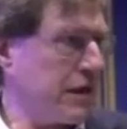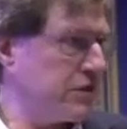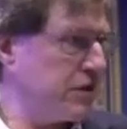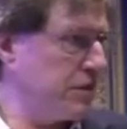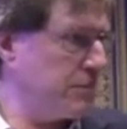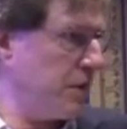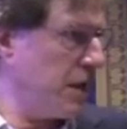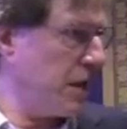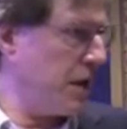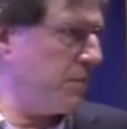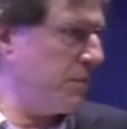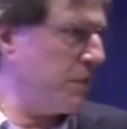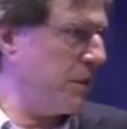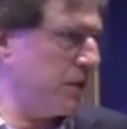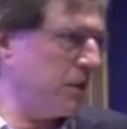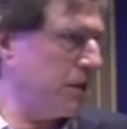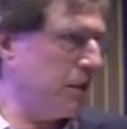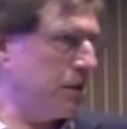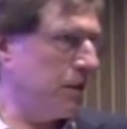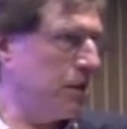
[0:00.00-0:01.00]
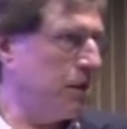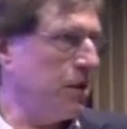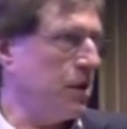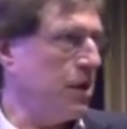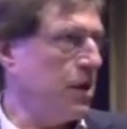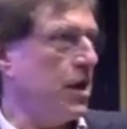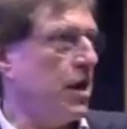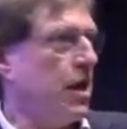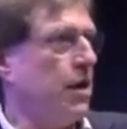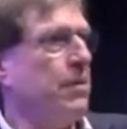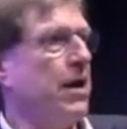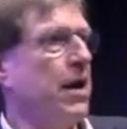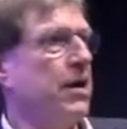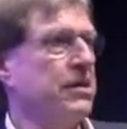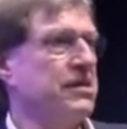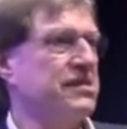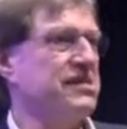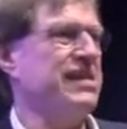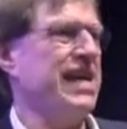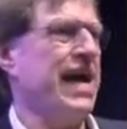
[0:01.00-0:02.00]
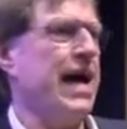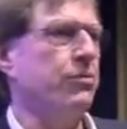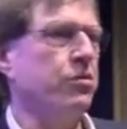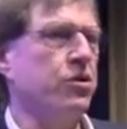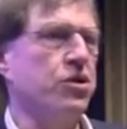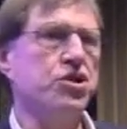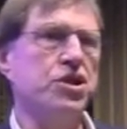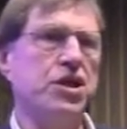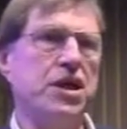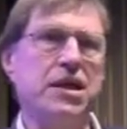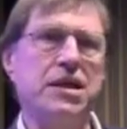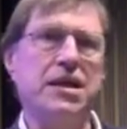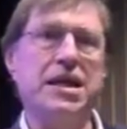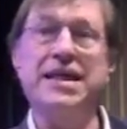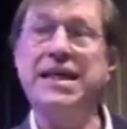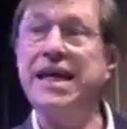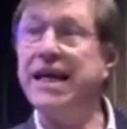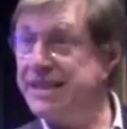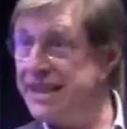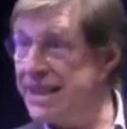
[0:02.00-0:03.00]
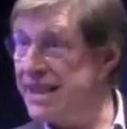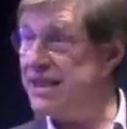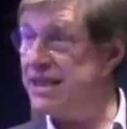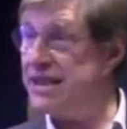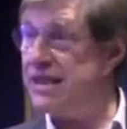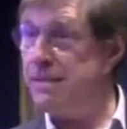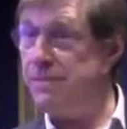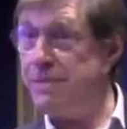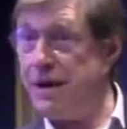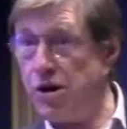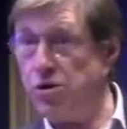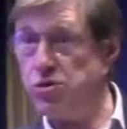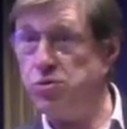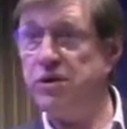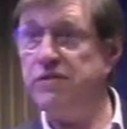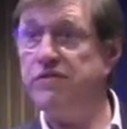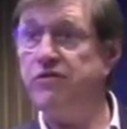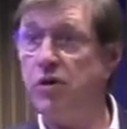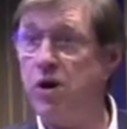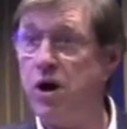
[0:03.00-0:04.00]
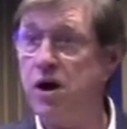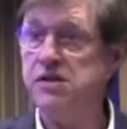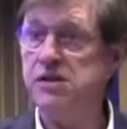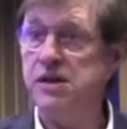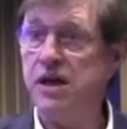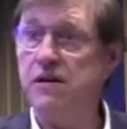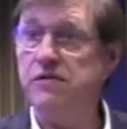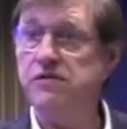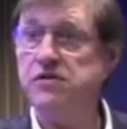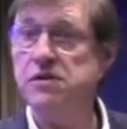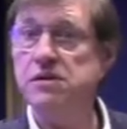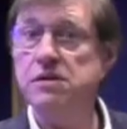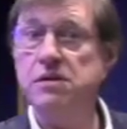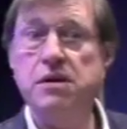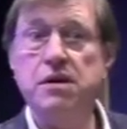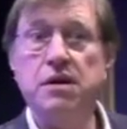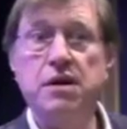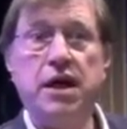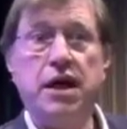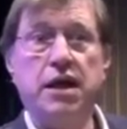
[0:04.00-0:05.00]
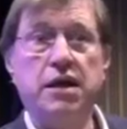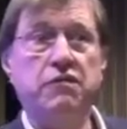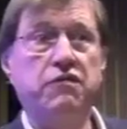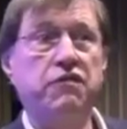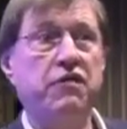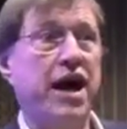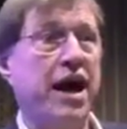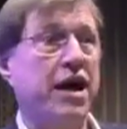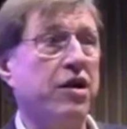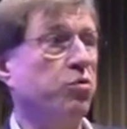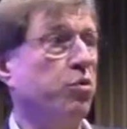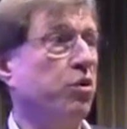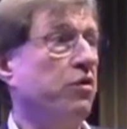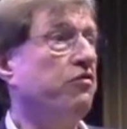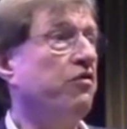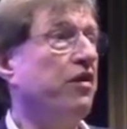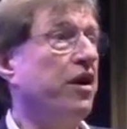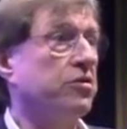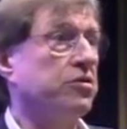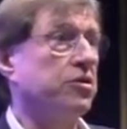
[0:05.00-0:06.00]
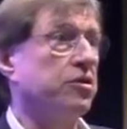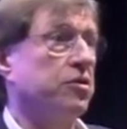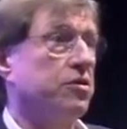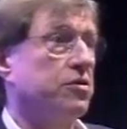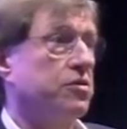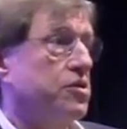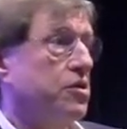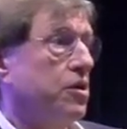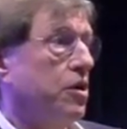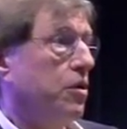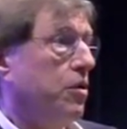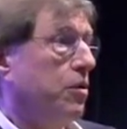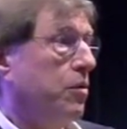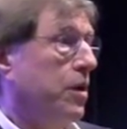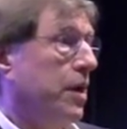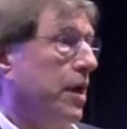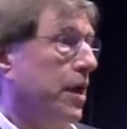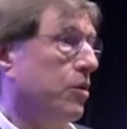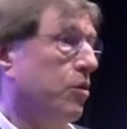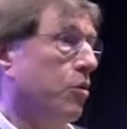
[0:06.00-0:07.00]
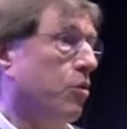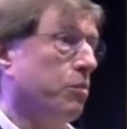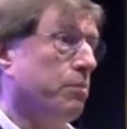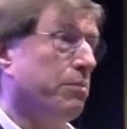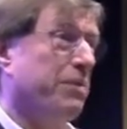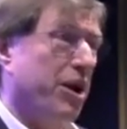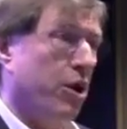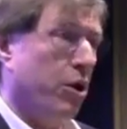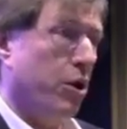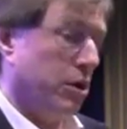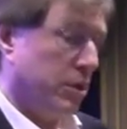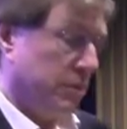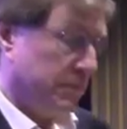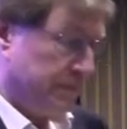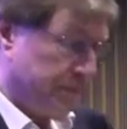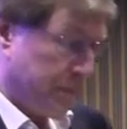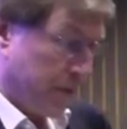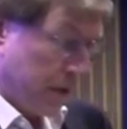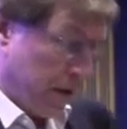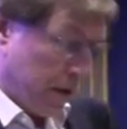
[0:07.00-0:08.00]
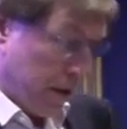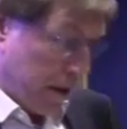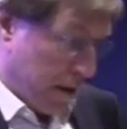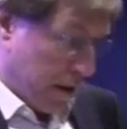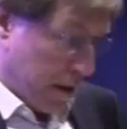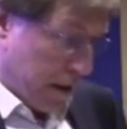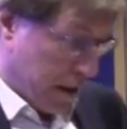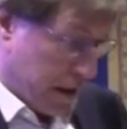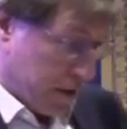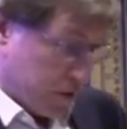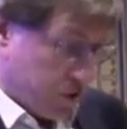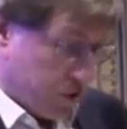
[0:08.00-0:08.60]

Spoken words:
in my opinion, about establishing an identity boundary for ourselves. And in fact, we fail to do so at our own peril. A